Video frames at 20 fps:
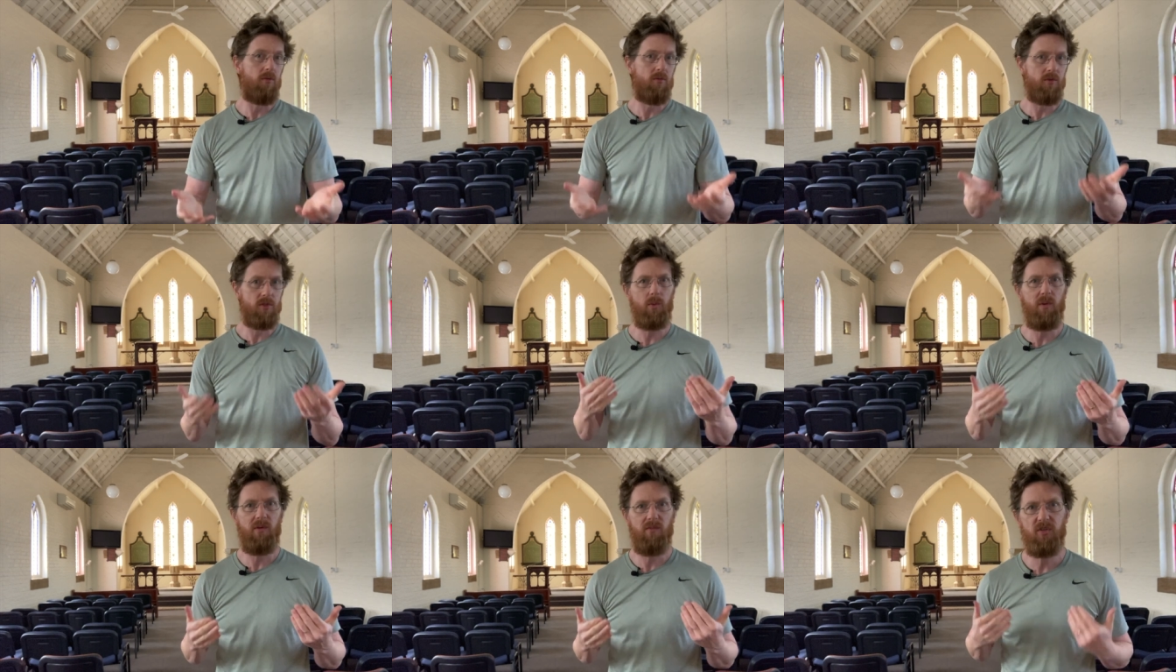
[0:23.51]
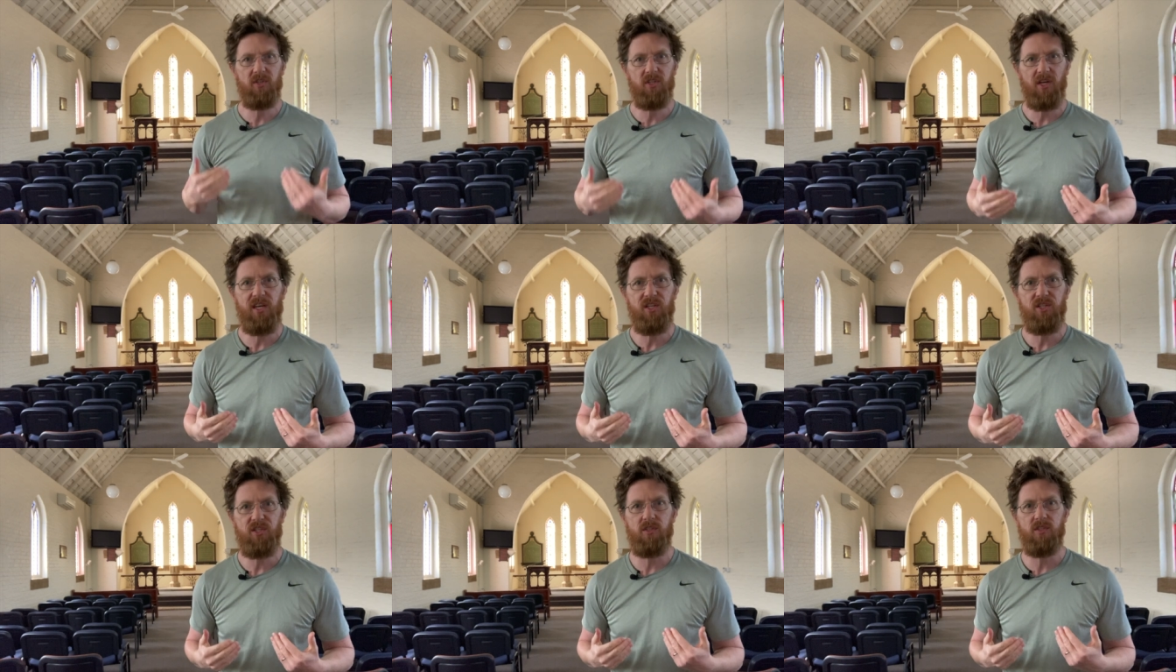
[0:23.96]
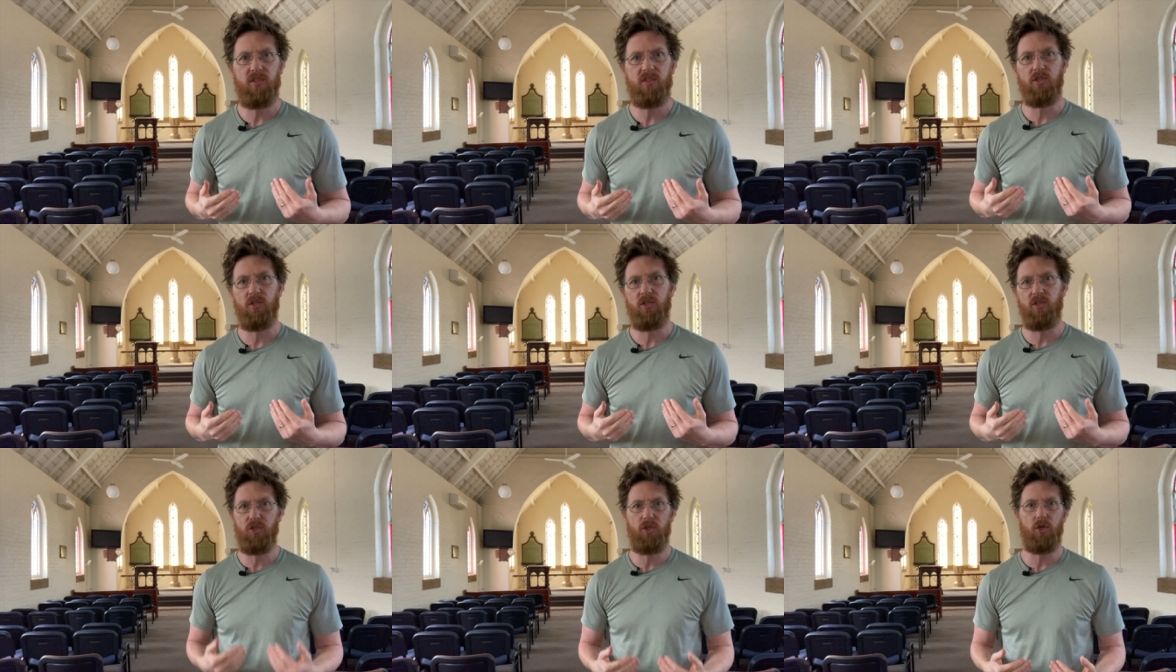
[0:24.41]
to invitations
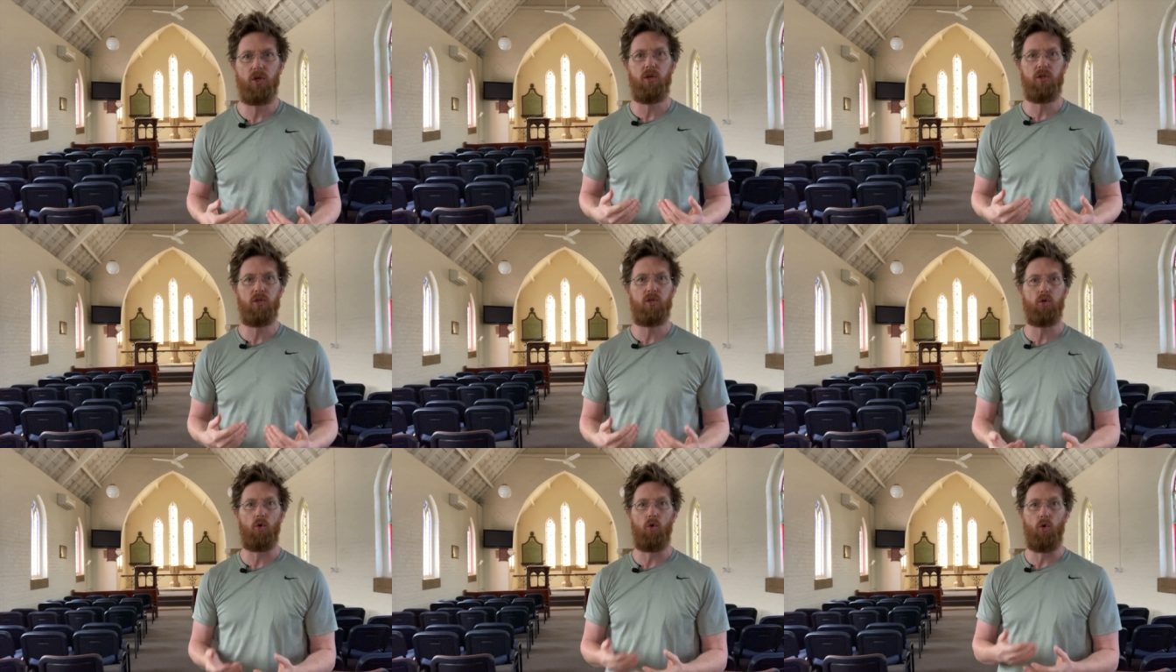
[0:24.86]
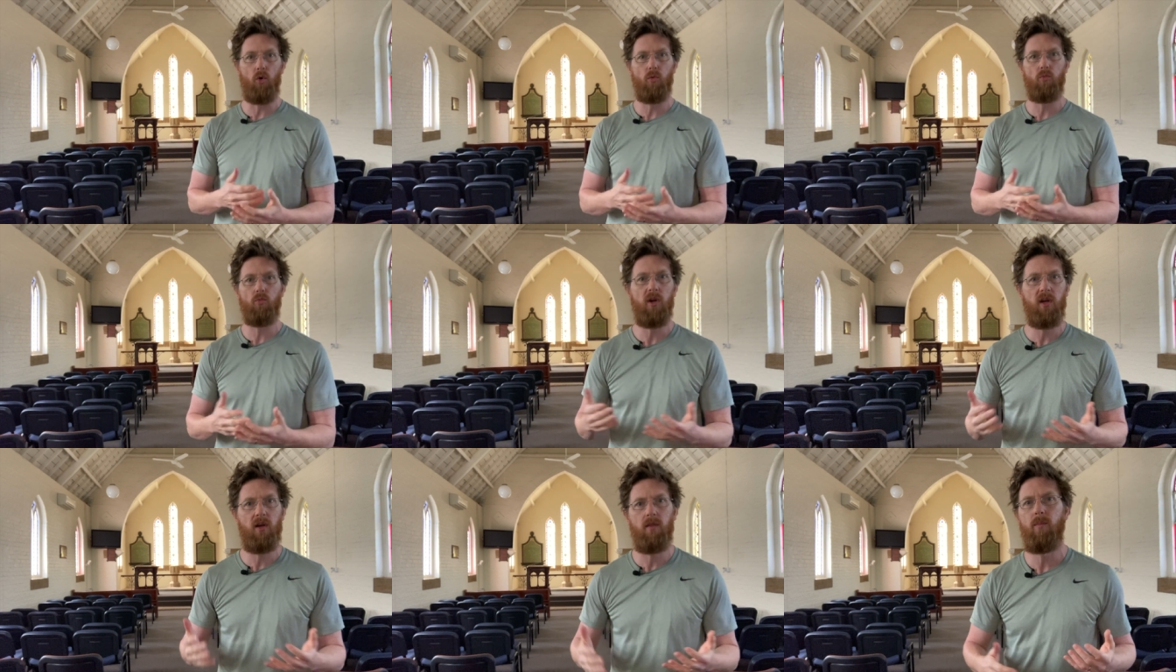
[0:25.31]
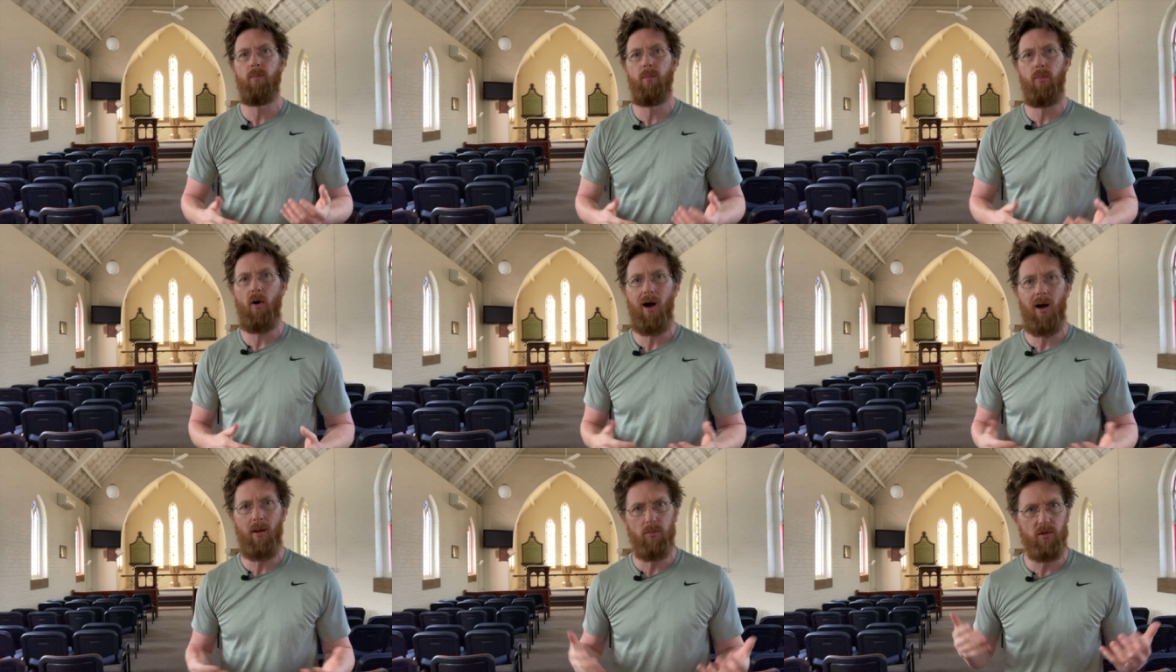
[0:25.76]
to church or reading the
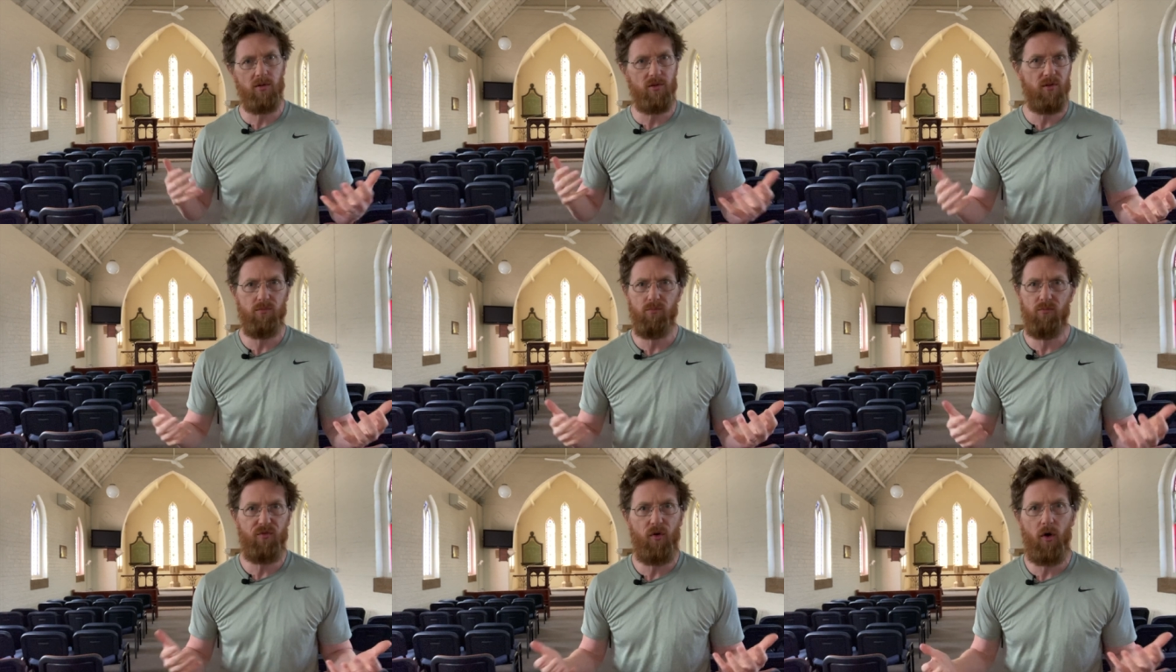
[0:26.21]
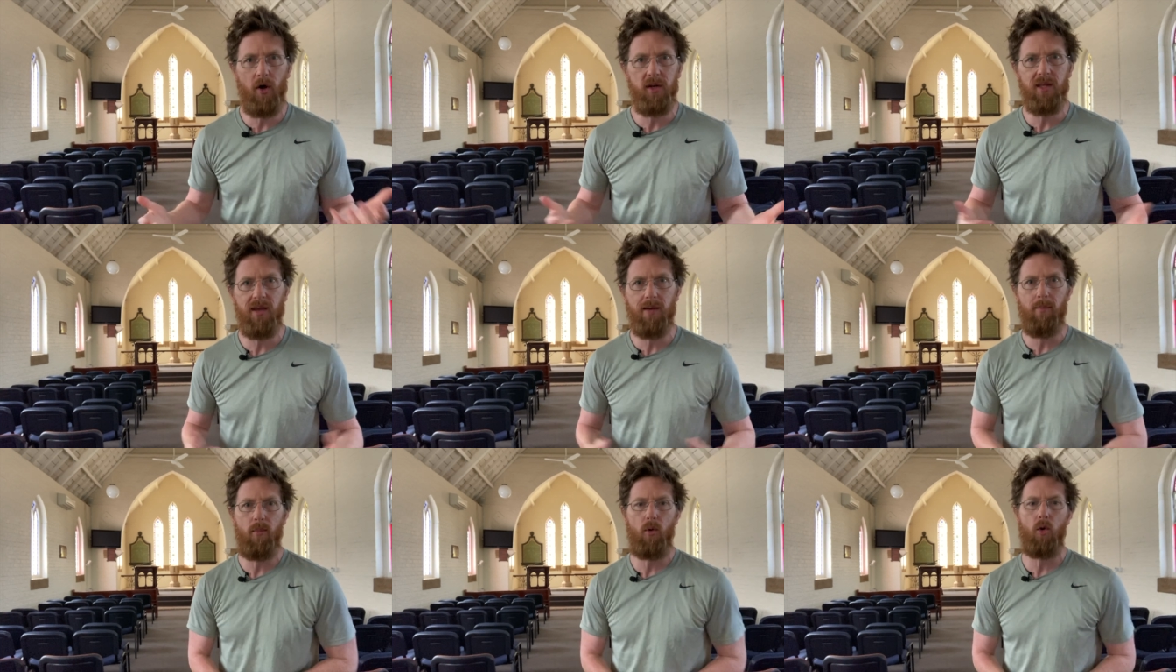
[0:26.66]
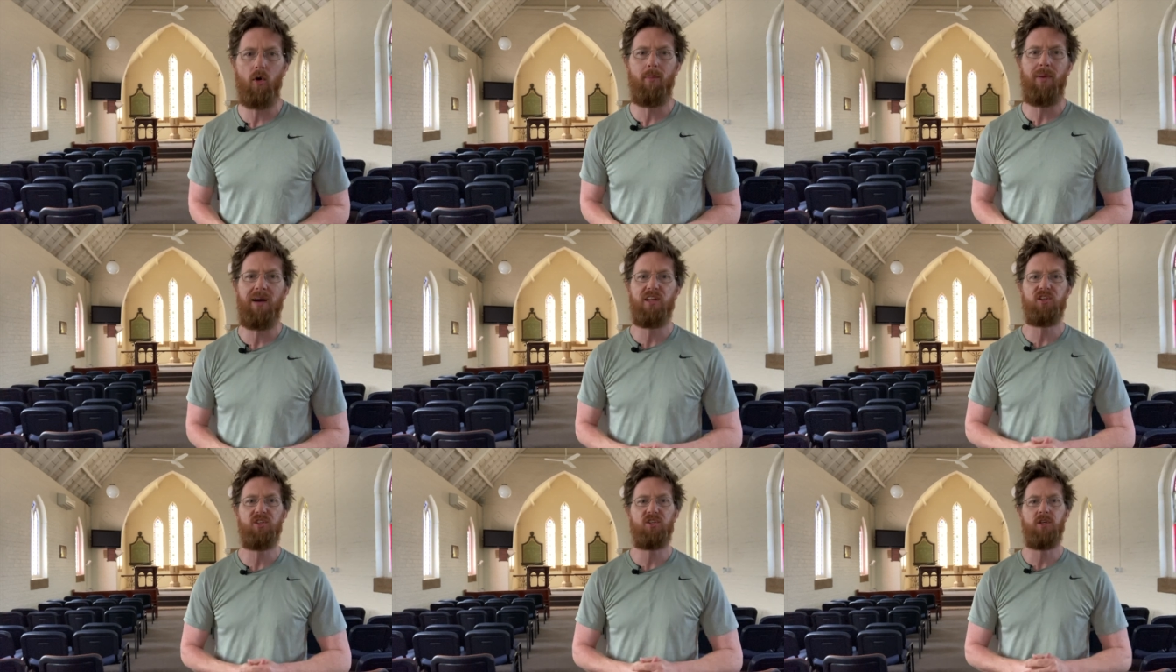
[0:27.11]
Bible and finding out more
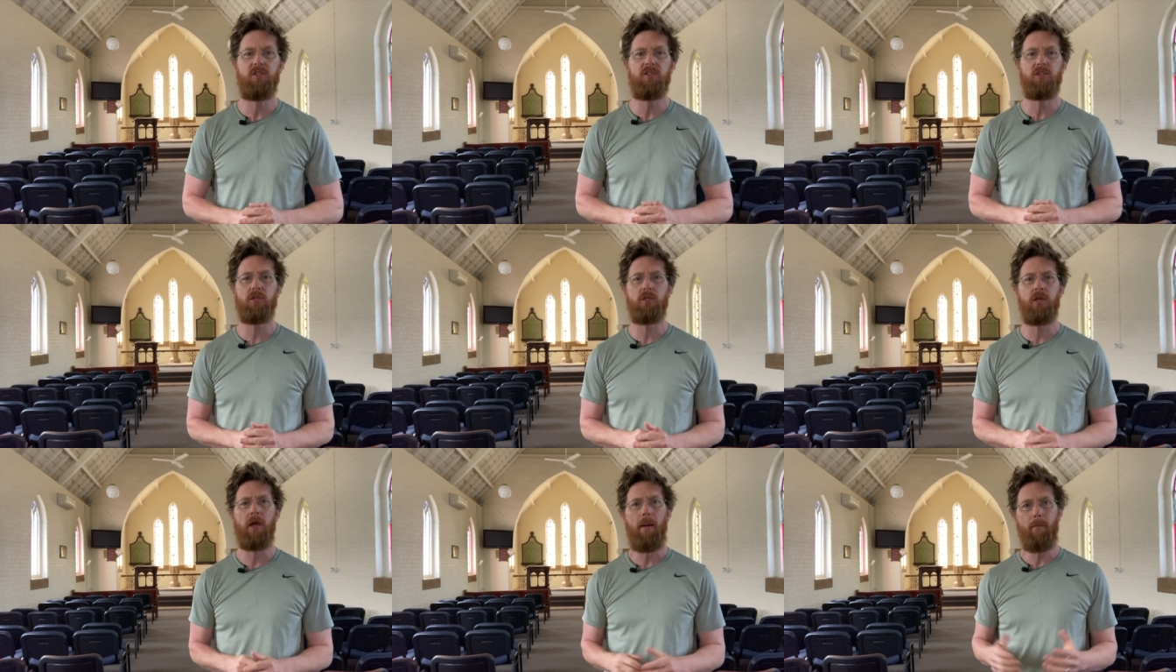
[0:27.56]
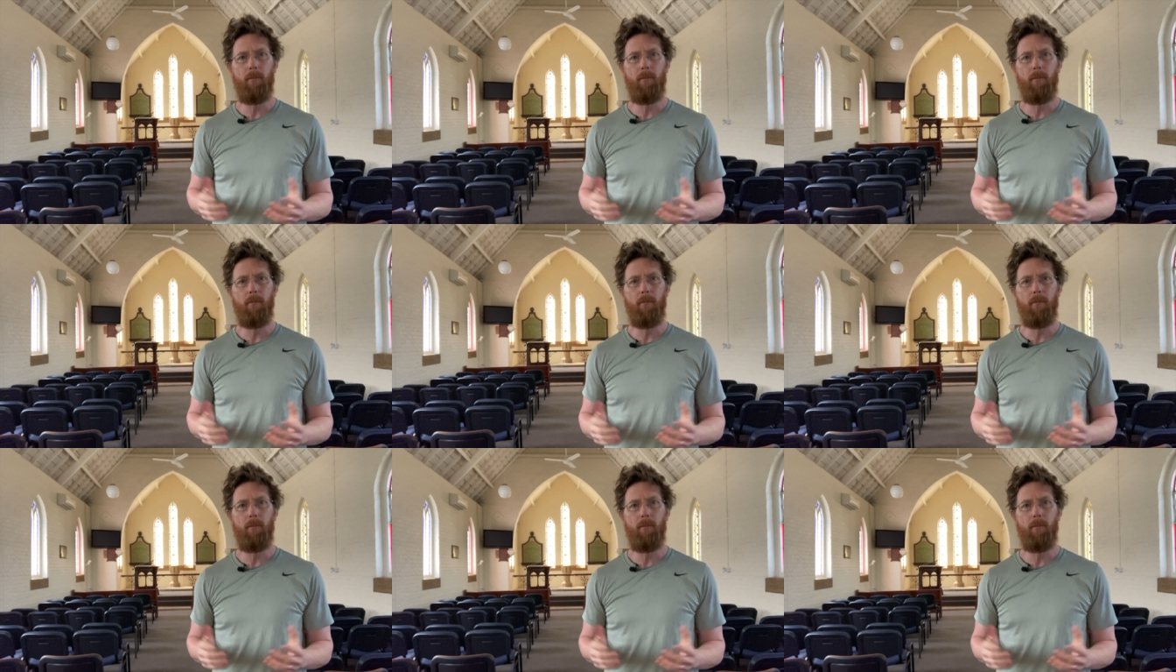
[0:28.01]
about Jesus.